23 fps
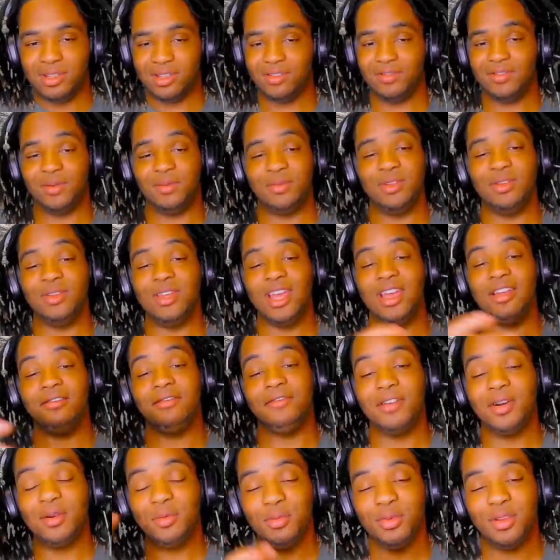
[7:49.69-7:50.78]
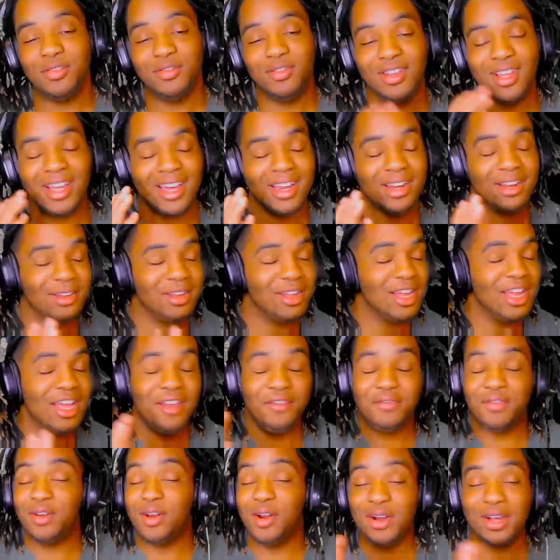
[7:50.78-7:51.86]
You feel me? You can't fuck me
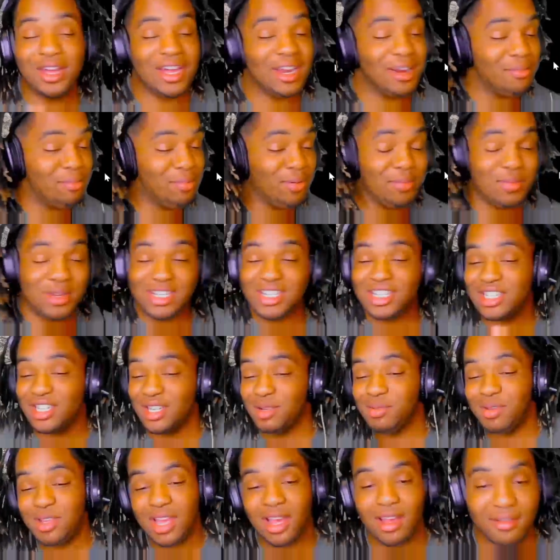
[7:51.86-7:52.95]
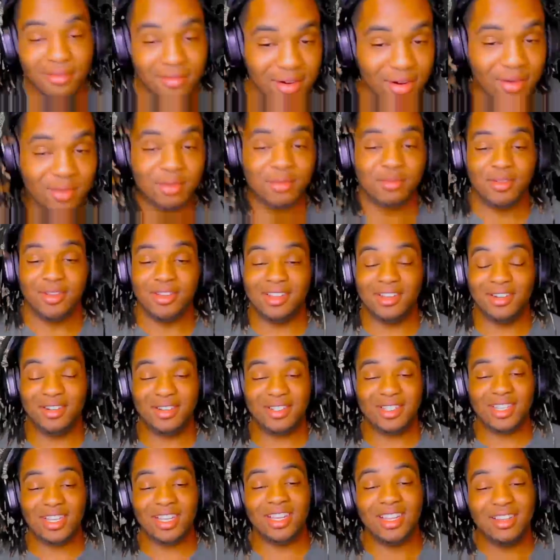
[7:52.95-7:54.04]
if you don't got a permission slip, you can't fuck with me. You know what
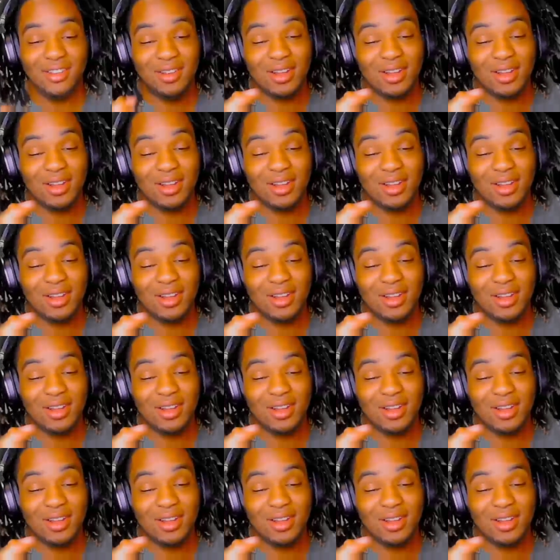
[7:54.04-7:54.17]
I'm saying?